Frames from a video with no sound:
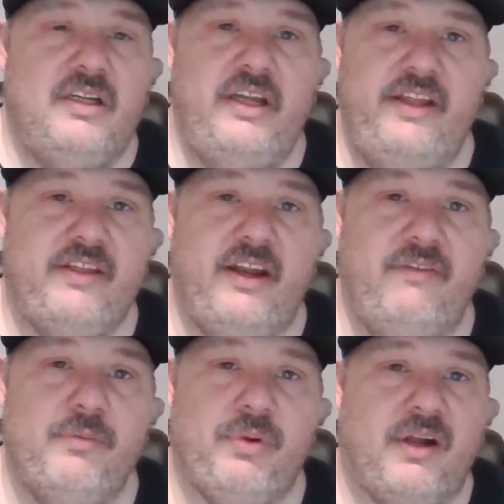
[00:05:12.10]
Hate that I
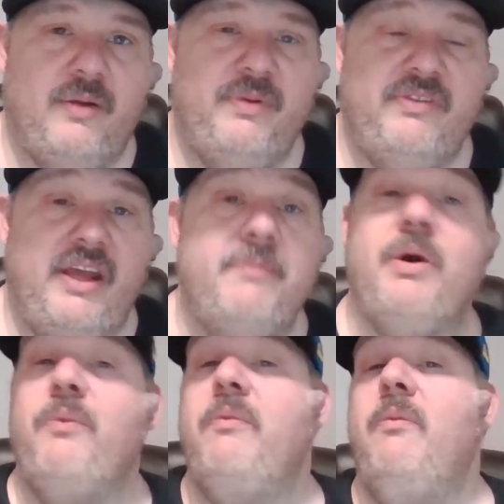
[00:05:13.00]
even brought up his name,
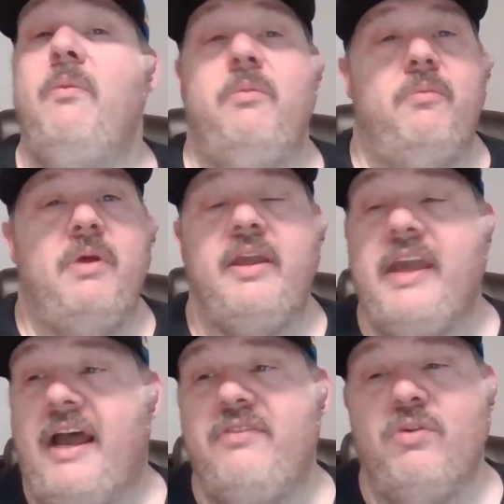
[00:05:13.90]
but
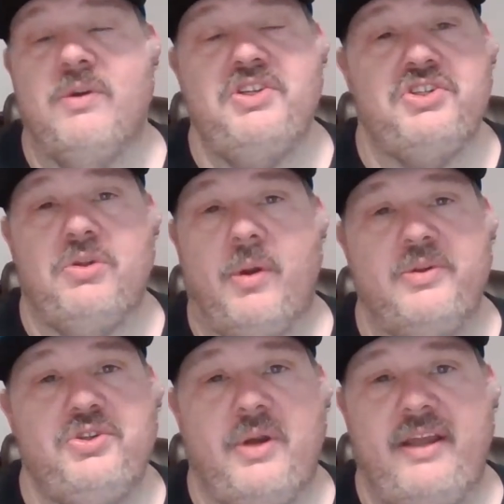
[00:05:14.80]
guys who are just
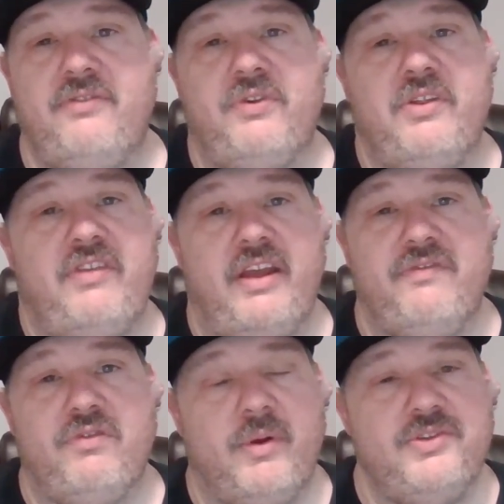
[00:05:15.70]
throwing strikes for the sake of
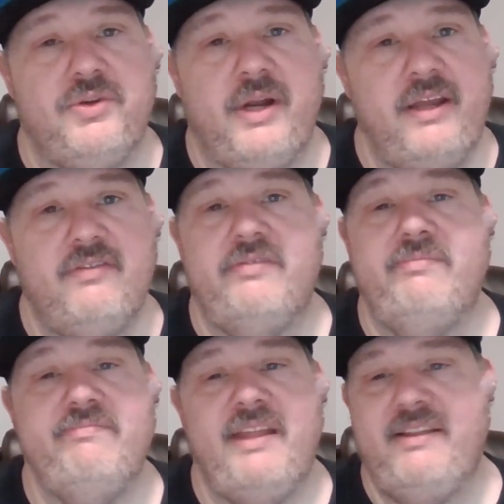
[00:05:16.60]
throwing strikes.
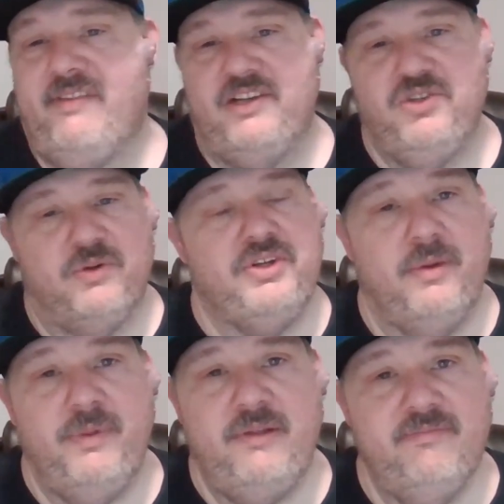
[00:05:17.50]
That's not George
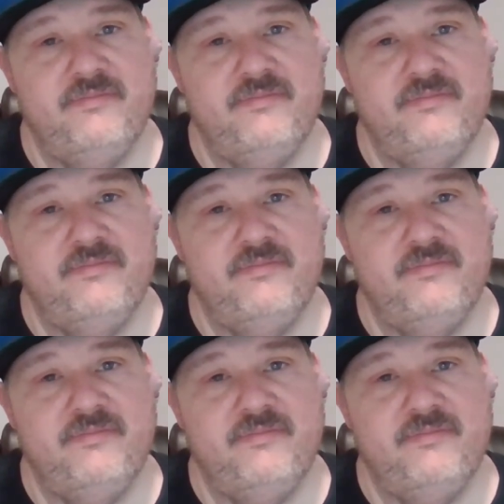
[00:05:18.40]
Kirby.